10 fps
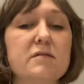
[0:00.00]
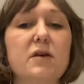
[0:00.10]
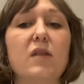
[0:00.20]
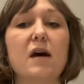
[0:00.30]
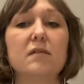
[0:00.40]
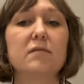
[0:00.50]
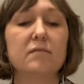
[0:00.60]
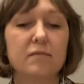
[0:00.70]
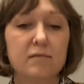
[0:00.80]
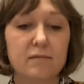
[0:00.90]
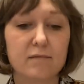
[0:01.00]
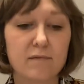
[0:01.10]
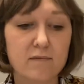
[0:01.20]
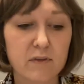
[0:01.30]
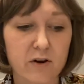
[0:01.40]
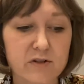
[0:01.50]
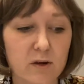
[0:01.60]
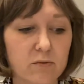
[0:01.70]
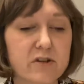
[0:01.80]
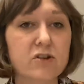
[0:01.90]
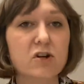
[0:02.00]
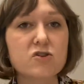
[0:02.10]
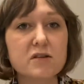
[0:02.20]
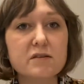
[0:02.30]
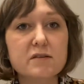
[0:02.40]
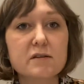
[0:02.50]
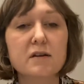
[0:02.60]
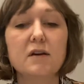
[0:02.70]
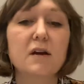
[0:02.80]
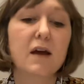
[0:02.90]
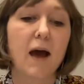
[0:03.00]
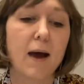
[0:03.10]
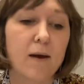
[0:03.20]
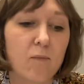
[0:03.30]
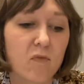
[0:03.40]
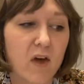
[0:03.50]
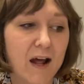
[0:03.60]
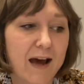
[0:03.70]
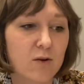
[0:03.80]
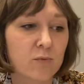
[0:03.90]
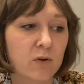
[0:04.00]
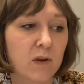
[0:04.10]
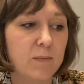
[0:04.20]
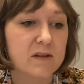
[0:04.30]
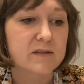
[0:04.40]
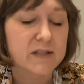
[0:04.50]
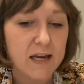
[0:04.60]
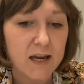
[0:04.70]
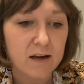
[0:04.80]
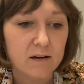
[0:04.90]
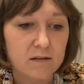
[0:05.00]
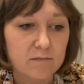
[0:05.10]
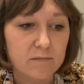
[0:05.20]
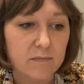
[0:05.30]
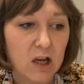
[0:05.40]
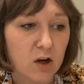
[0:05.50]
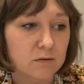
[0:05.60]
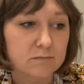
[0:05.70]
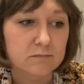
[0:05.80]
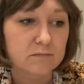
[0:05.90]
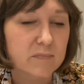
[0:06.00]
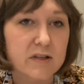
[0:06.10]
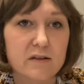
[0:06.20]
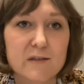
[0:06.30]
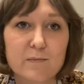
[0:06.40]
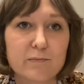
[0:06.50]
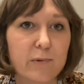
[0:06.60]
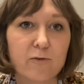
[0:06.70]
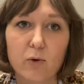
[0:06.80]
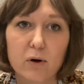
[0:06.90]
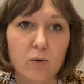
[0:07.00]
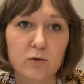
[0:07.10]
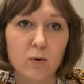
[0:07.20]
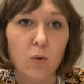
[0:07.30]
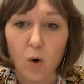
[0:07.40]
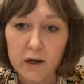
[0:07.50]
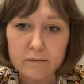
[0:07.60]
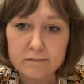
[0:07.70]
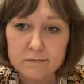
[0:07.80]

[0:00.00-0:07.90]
So that there's a resurgence that hadn't really been seen, since before World War I.